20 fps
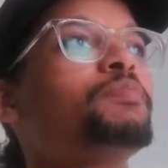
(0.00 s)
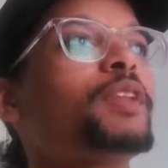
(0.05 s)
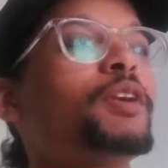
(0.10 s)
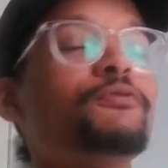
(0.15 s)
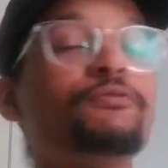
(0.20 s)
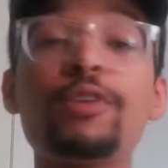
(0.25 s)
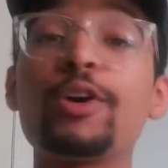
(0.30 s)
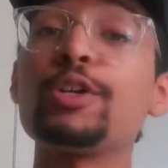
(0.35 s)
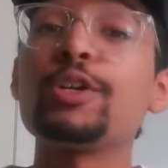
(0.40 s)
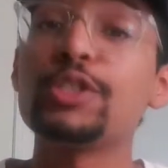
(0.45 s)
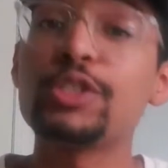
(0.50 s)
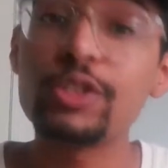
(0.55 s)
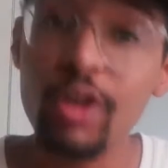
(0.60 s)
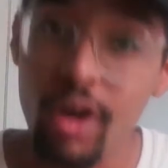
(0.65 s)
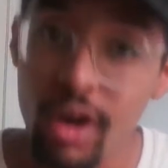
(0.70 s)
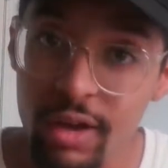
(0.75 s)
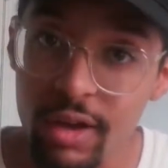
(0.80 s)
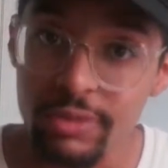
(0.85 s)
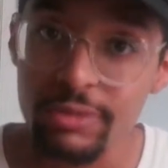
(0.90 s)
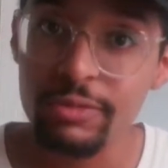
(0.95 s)
First
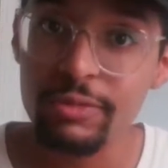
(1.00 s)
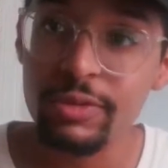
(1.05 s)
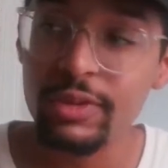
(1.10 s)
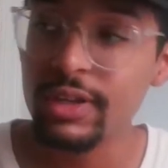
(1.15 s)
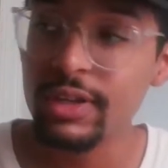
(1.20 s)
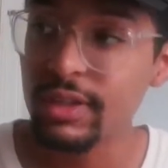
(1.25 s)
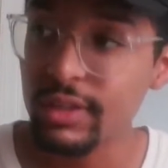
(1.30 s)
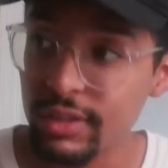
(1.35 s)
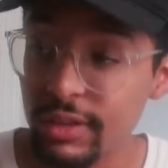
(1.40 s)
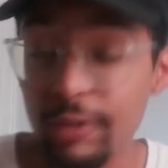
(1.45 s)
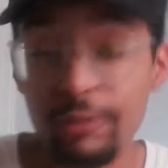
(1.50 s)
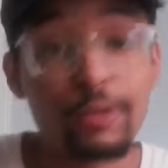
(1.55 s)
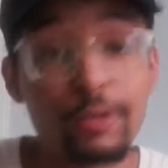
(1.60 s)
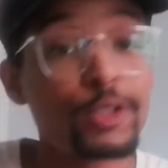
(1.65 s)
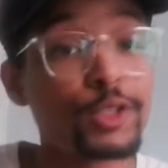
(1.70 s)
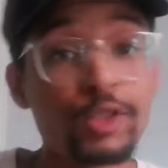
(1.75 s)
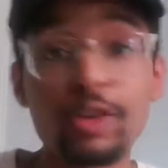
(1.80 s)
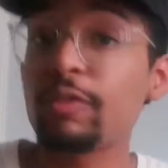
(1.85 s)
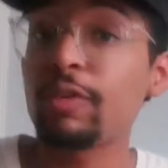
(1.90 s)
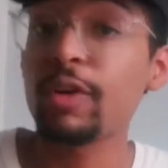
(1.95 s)
off, the
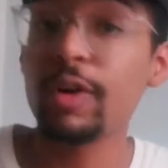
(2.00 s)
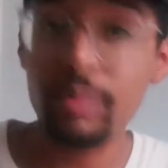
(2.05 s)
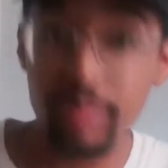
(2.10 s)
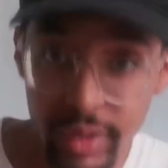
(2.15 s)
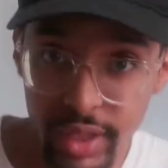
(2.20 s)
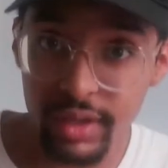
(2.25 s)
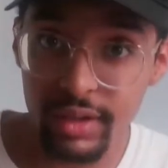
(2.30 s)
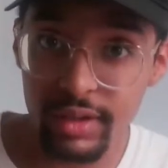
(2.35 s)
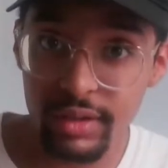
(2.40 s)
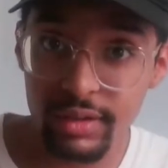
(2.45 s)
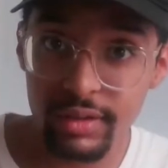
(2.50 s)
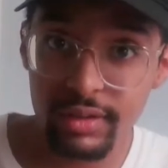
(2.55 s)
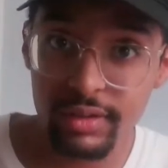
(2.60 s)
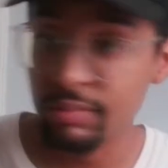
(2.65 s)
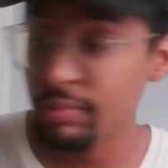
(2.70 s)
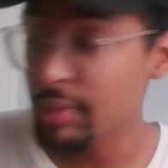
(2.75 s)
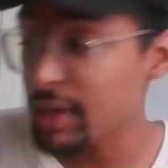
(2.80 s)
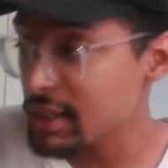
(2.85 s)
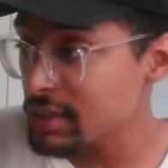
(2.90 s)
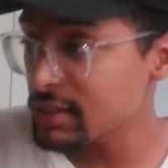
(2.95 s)
first overall pick
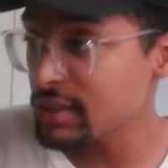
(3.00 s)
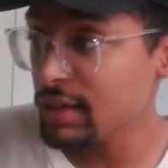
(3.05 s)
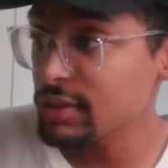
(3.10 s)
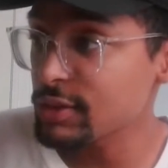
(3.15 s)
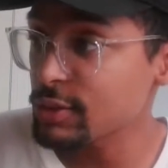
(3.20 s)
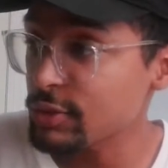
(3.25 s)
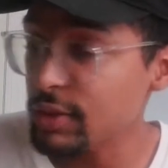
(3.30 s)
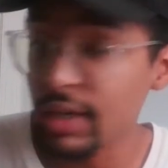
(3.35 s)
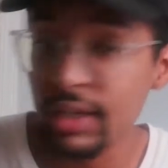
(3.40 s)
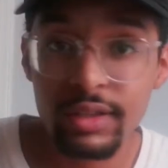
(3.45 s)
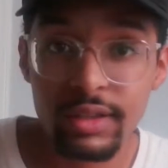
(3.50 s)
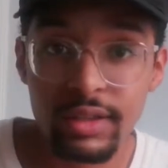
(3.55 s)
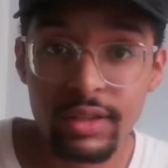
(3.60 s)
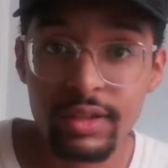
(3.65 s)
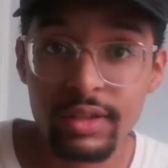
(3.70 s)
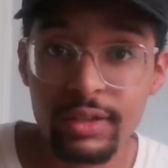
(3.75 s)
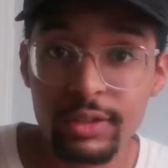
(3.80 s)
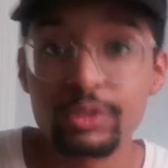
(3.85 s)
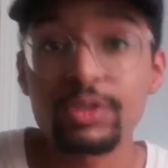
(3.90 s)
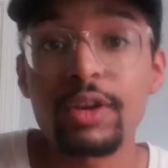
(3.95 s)
makes sense, right?
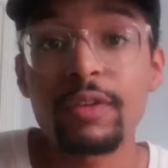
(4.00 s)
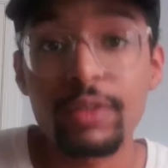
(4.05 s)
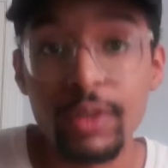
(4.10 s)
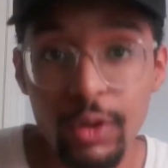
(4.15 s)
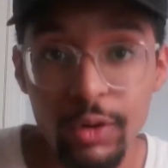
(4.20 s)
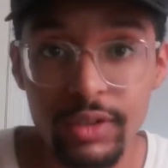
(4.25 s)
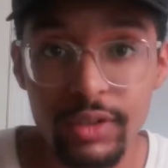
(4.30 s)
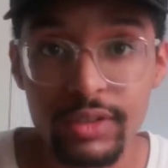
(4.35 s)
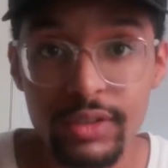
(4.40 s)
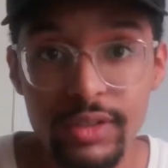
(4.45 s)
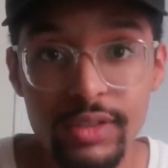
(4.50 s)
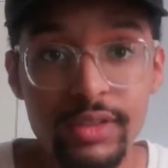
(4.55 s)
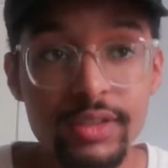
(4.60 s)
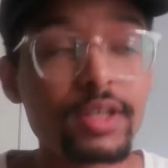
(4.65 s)
Trevor Lawrence.